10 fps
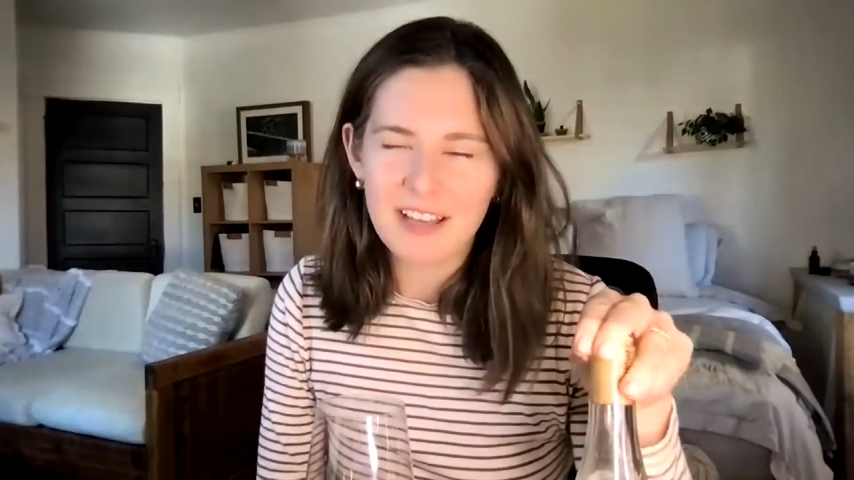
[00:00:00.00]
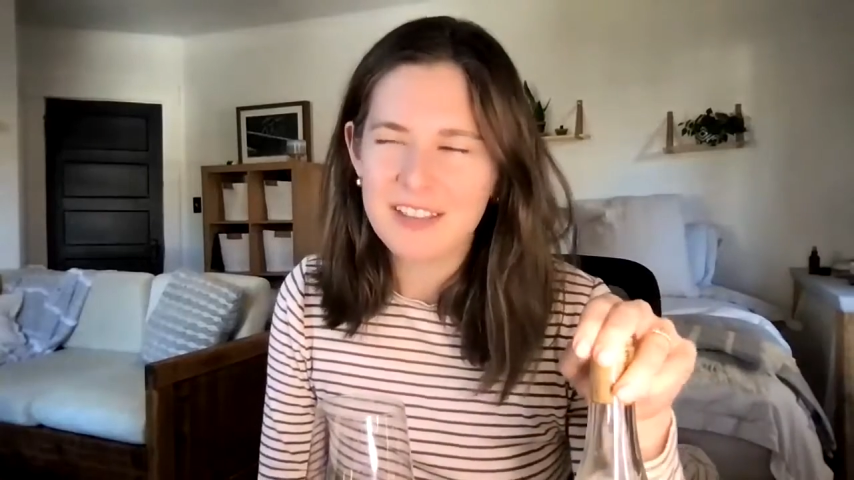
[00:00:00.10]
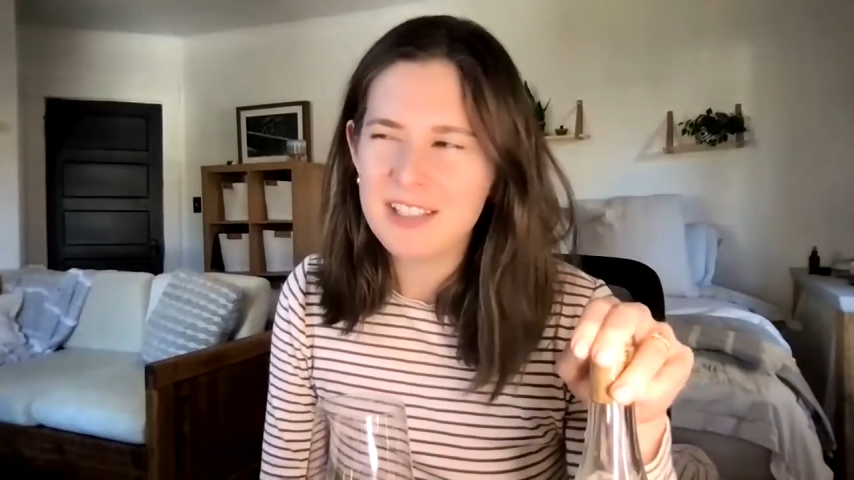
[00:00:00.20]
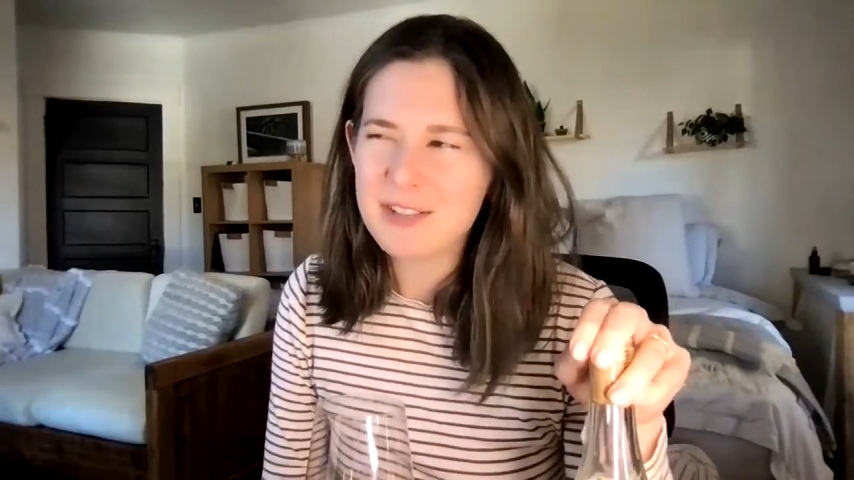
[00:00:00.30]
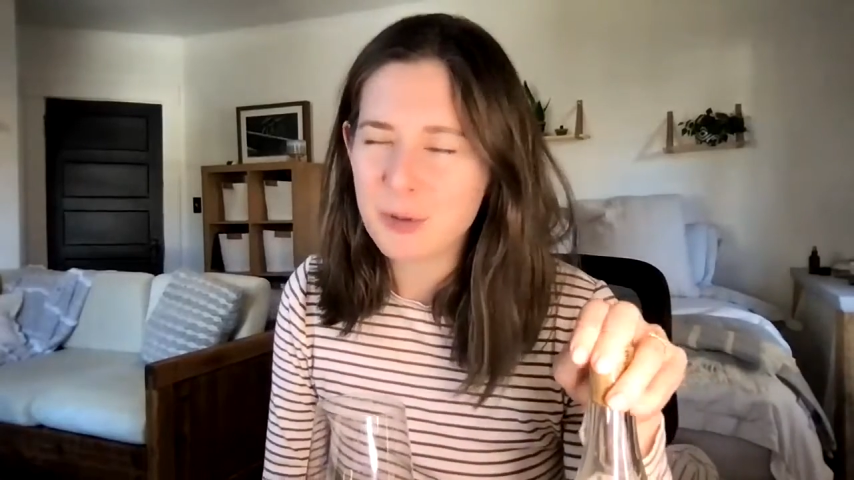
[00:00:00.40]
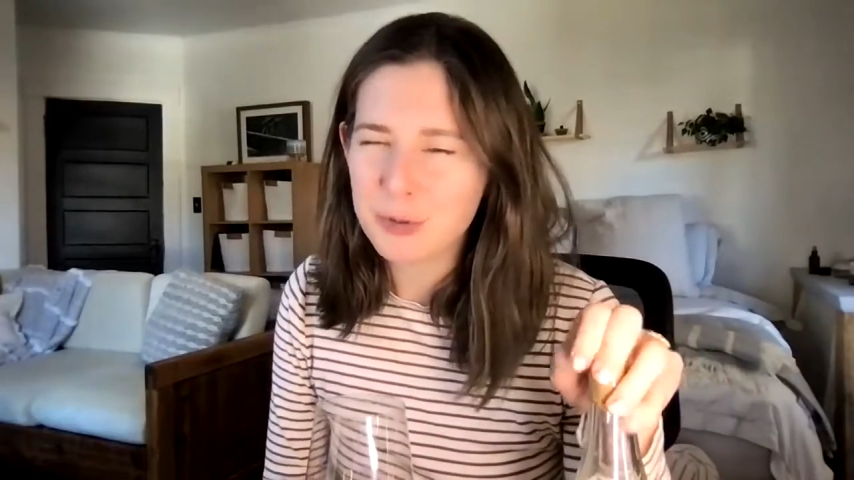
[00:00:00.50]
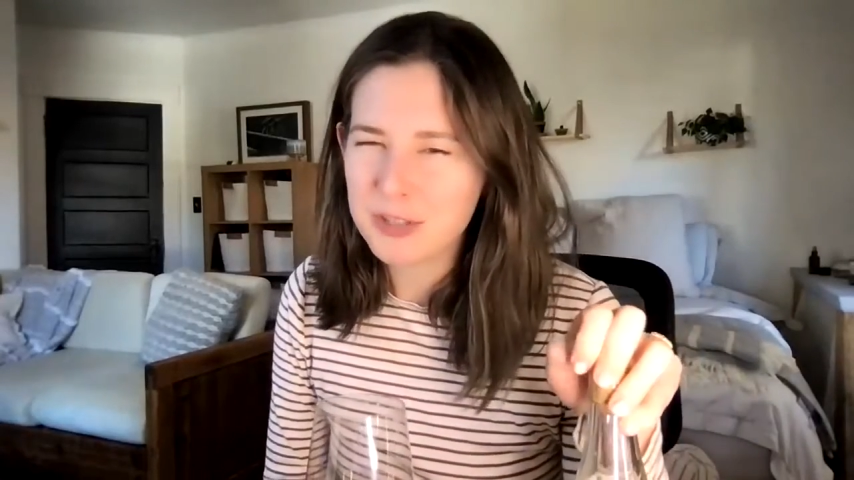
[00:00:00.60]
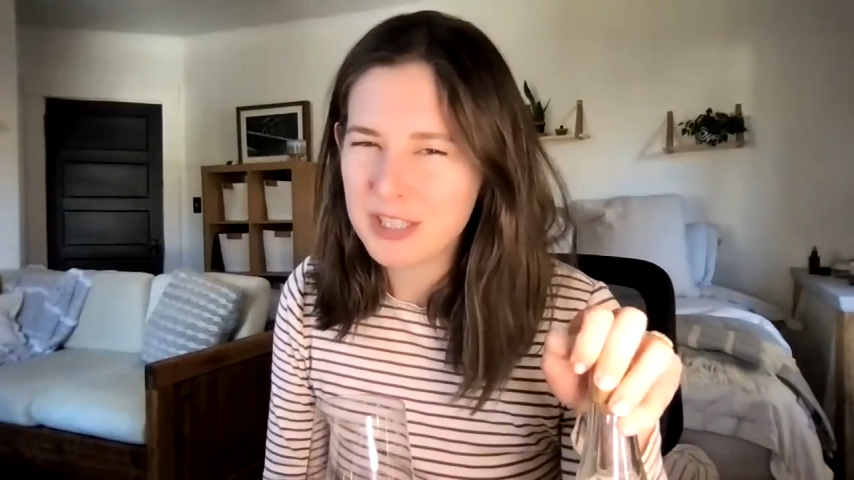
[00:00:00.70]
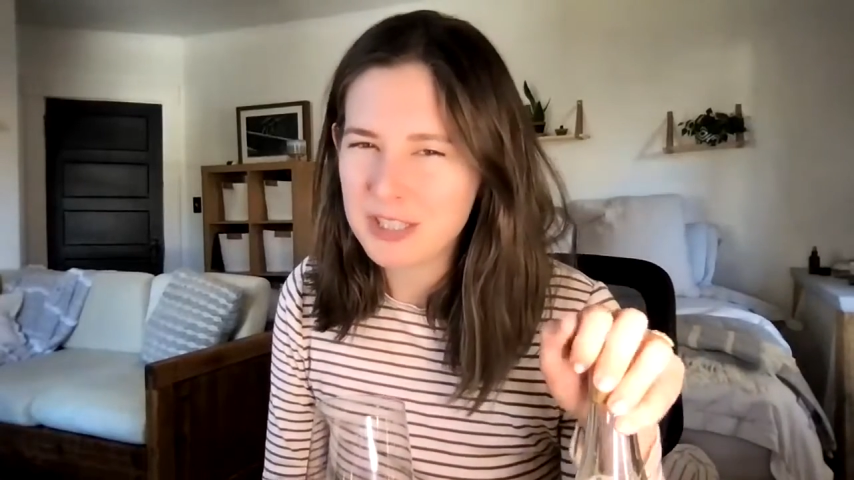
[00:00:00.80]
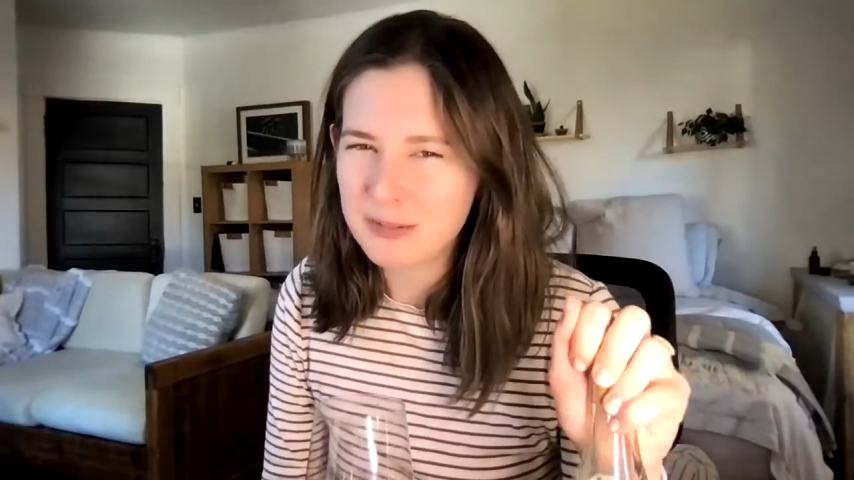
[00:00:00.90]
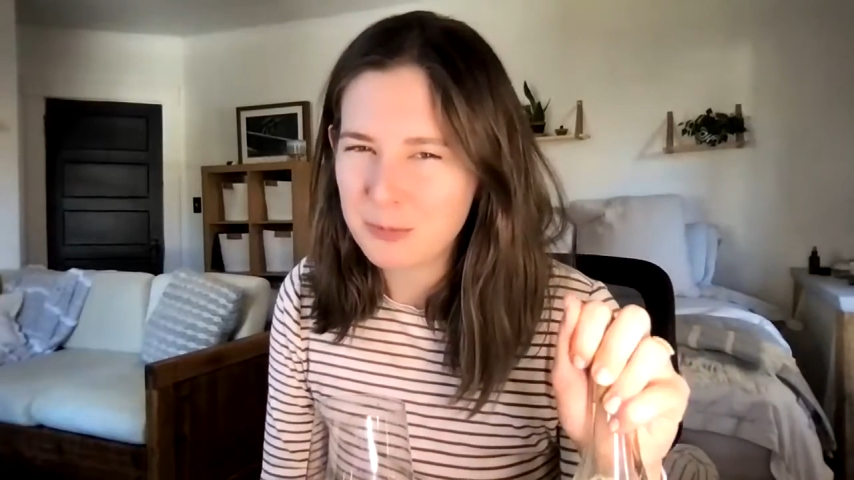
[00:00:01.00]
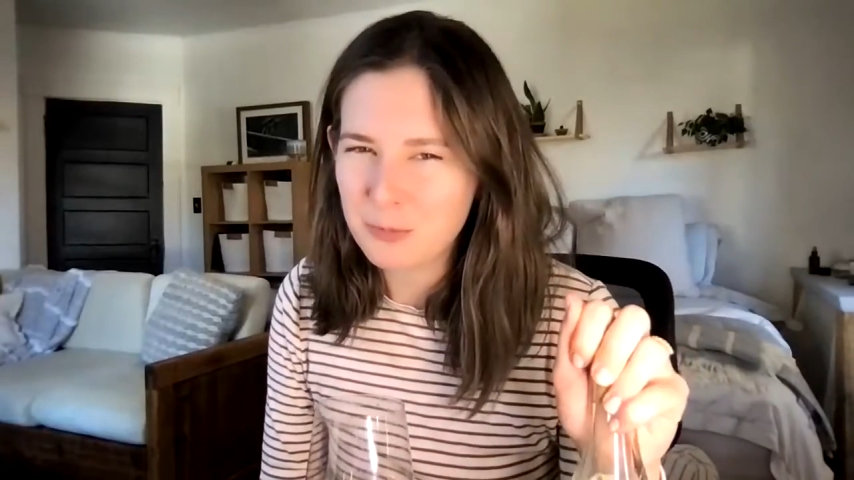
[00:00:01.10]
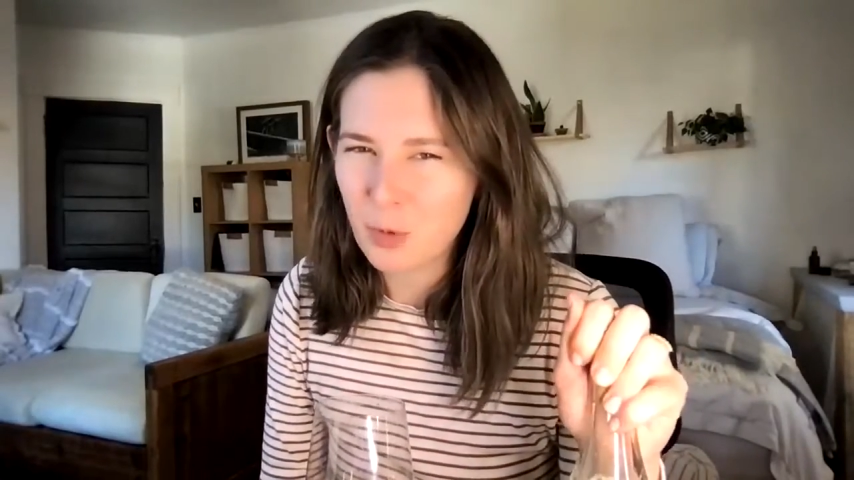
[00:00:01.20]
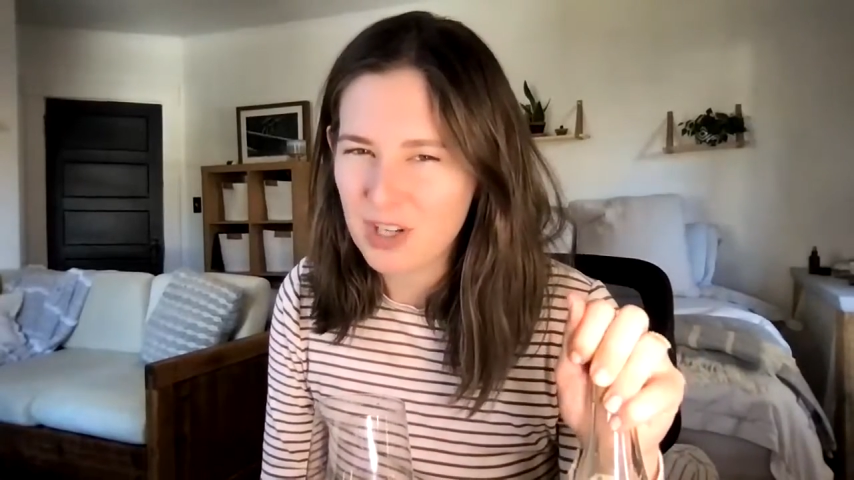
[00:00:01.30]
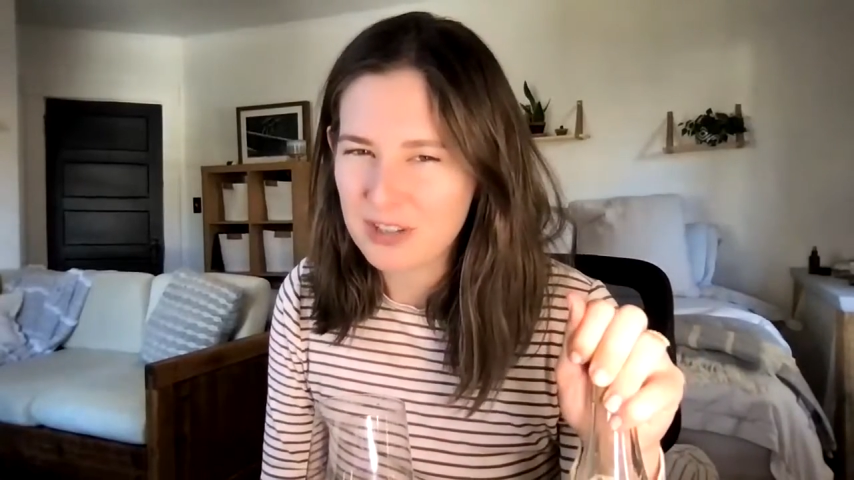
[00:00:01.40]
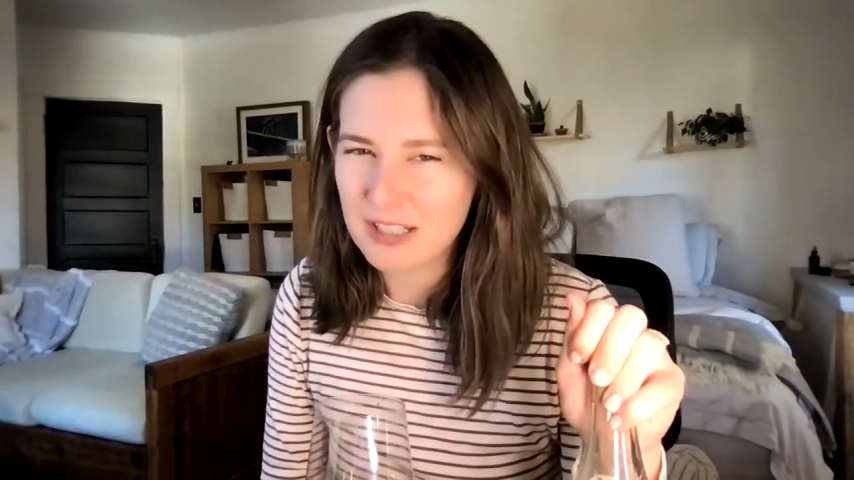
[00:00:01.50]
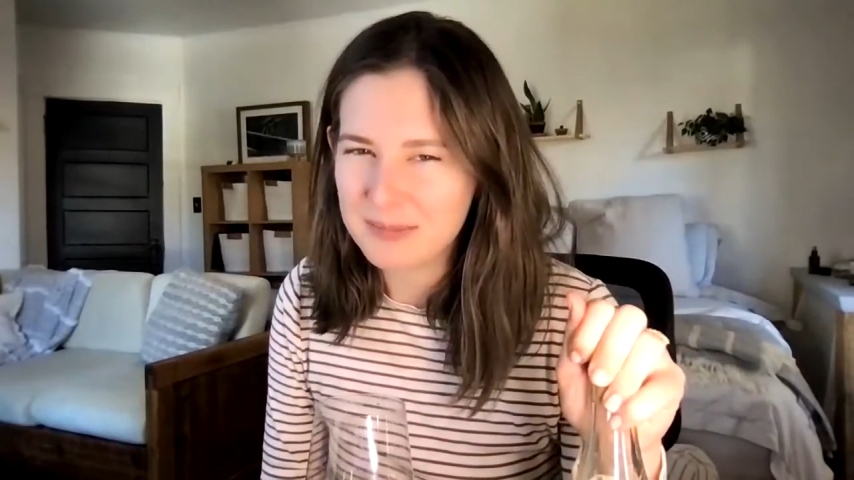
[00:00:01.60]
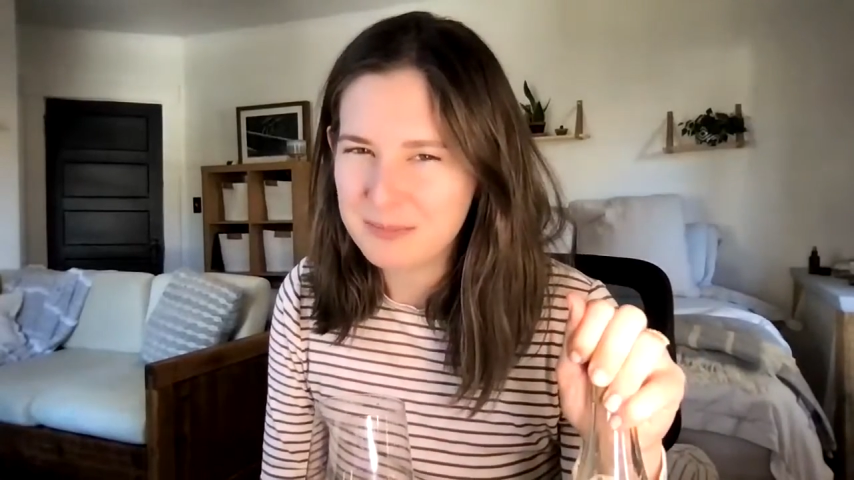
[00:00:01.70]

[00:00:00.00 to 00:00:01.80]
I think it's only in one club,